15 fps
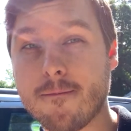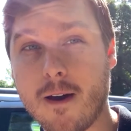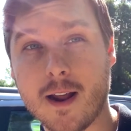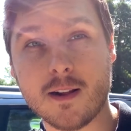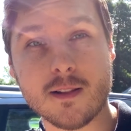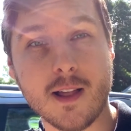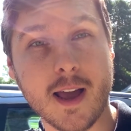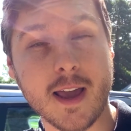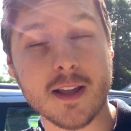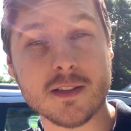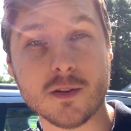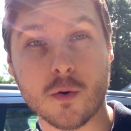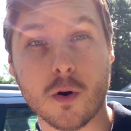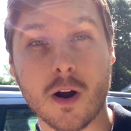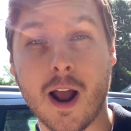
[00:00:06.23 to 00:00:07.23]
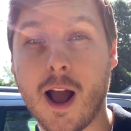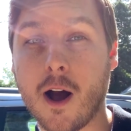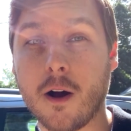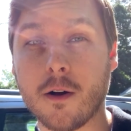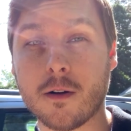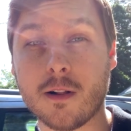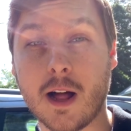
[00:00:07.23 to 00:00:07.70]
find clients or
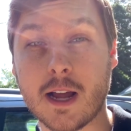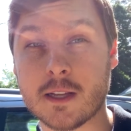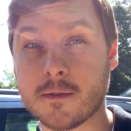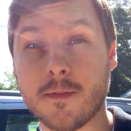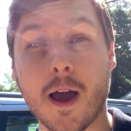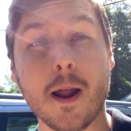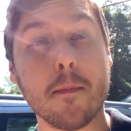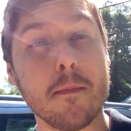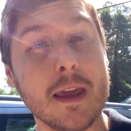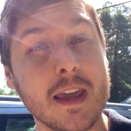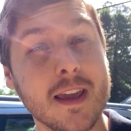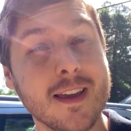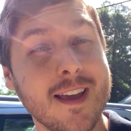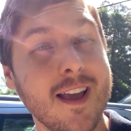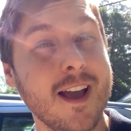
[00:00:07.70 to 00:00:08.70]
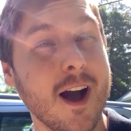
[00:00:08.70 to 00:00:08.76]
how clients find me,